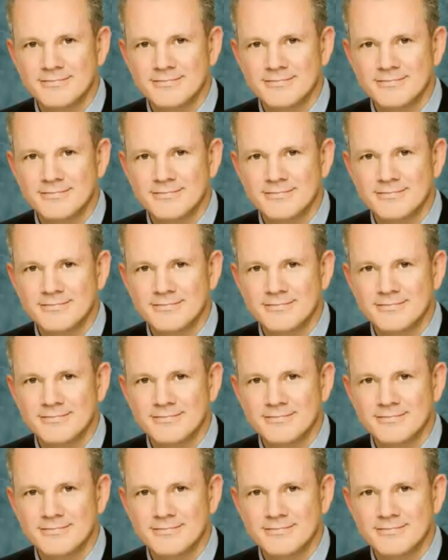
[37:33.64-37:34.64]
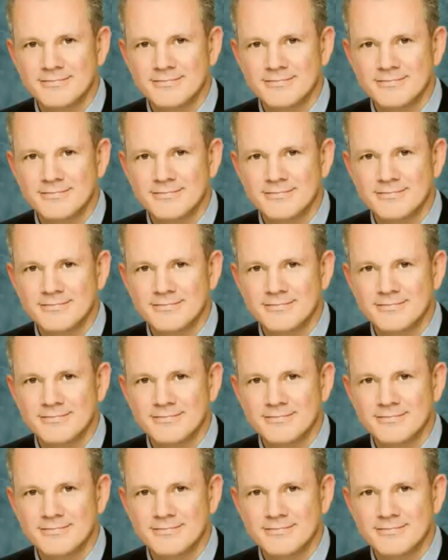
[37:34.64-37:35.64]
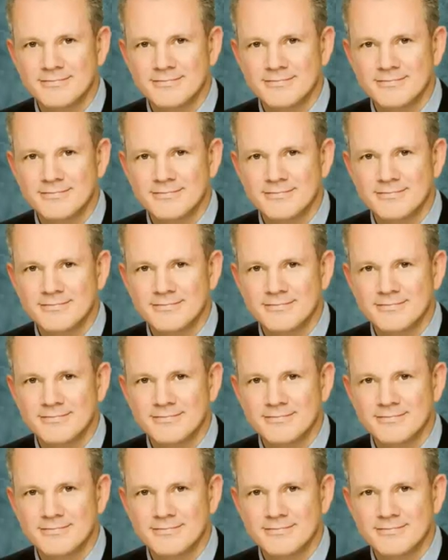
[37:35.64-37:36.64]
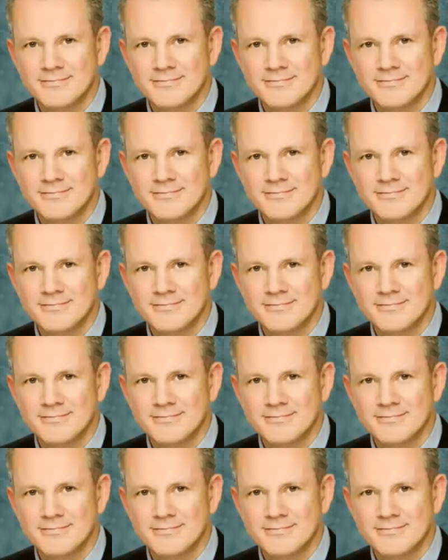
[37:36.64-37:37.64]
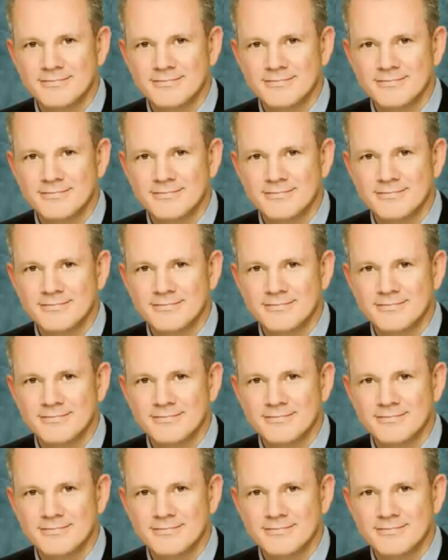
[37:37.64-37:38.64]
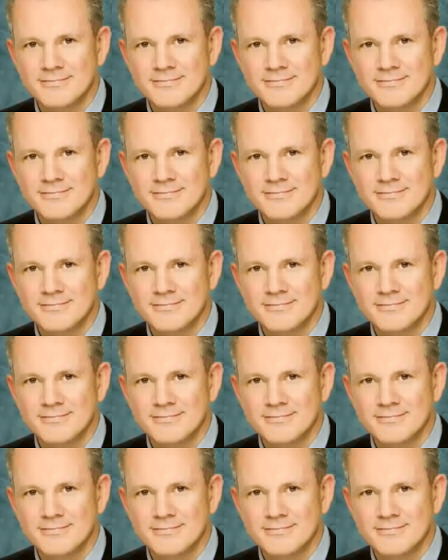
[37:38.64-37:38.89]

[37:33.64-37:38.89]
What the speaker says: [no speech]